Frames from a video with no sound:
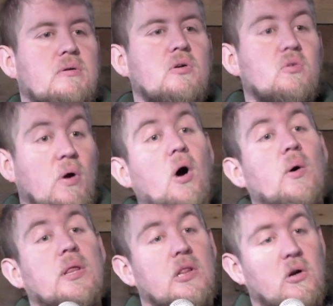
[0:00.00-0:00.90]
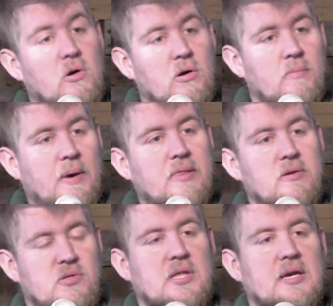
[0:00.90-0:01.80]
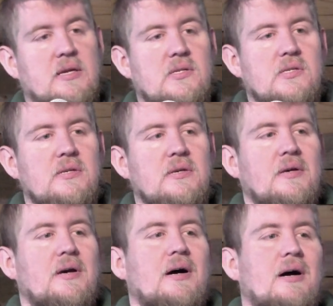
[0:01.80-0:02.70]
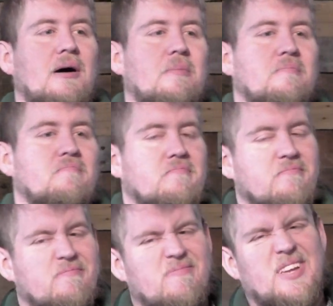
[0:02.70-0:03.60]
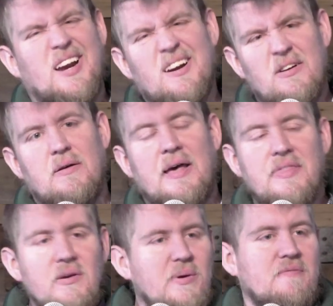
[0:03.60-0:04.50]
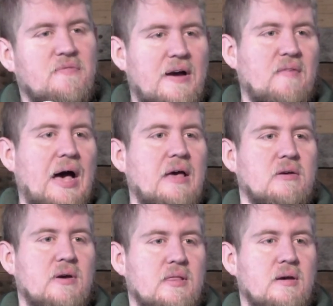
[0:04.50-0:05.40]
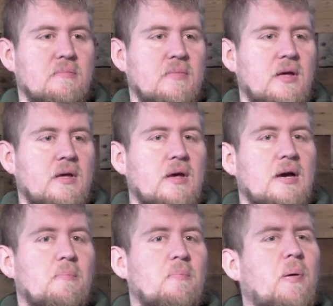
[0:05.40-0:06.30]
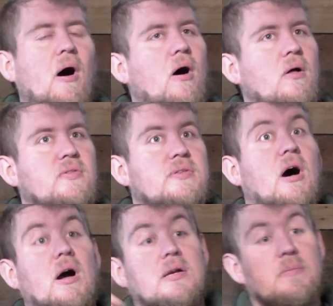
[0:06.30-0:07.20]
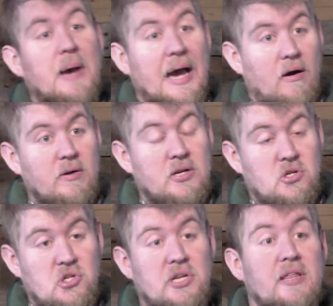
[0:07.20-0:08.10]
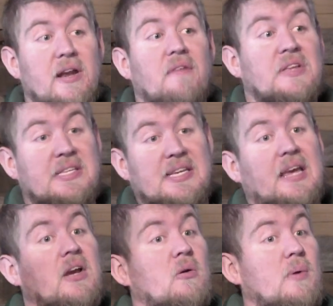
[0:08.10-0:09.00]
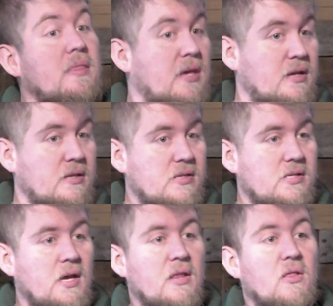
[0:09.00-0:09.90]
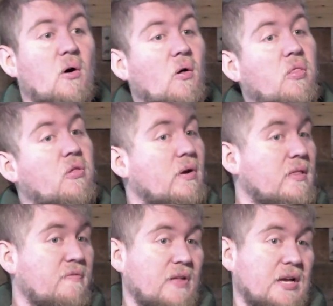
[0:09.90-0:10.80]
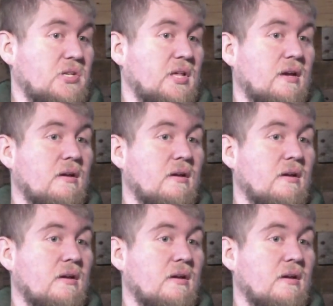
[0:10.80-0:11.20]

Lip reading: grow and learn by those things. I don't know. I think we can find value in them. Paul talks about, interestingly enough, in 2 Corinthians, the whole thorn in the flesh thing,